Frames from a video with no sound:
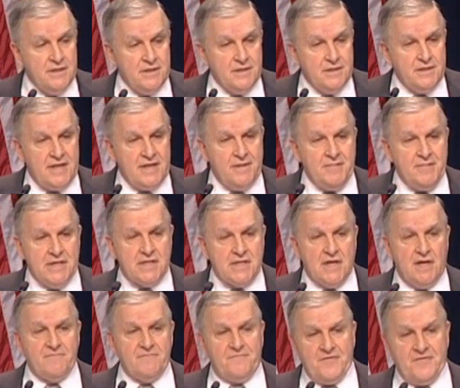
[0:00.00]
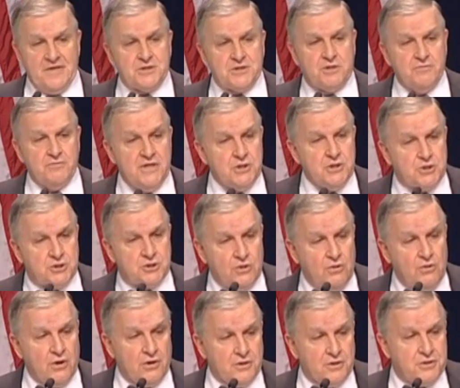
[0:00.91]
They become festering
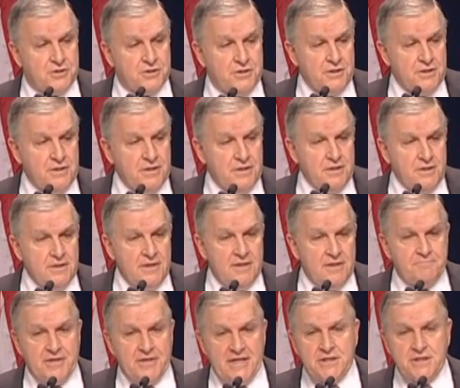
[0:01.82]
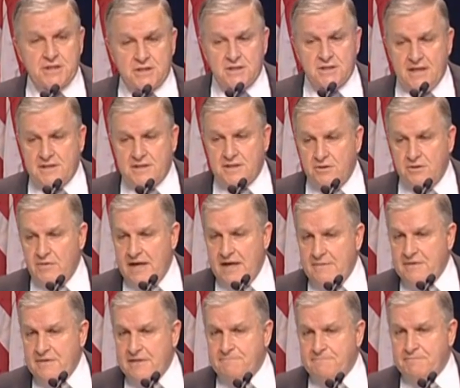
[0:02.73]
sores in places like the
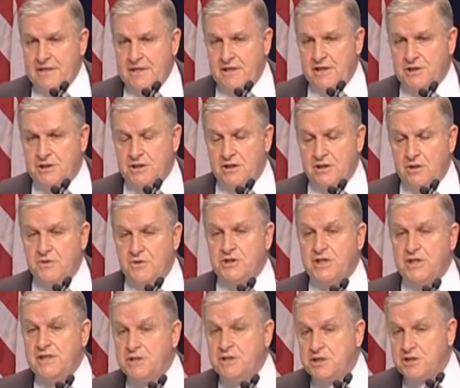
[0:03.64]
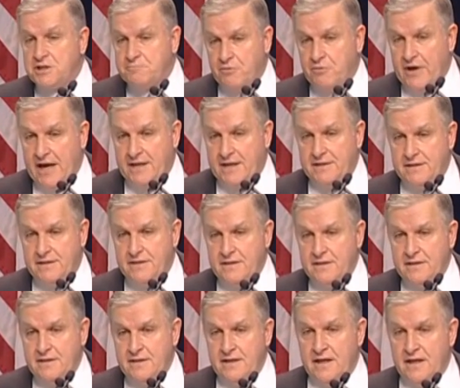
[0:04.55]
Arabian Peninsula, which can spread
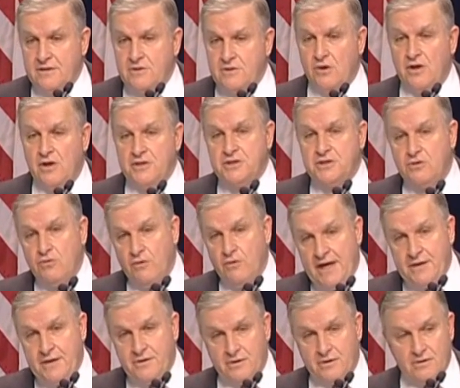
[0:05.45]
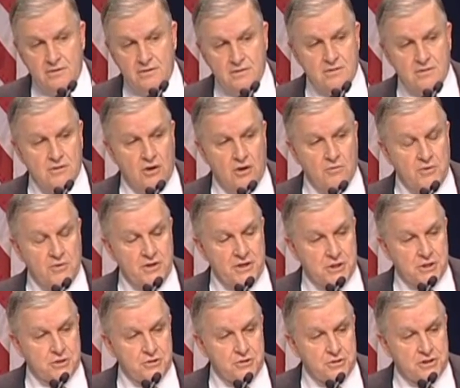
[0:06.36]
and cause greater global
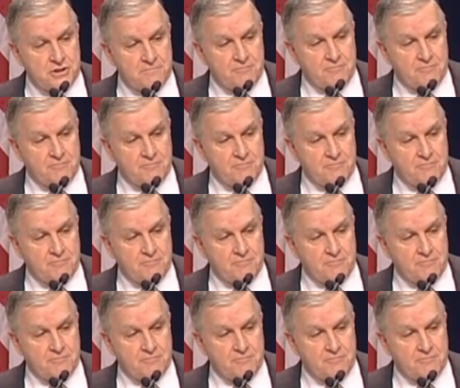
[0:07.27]
issues and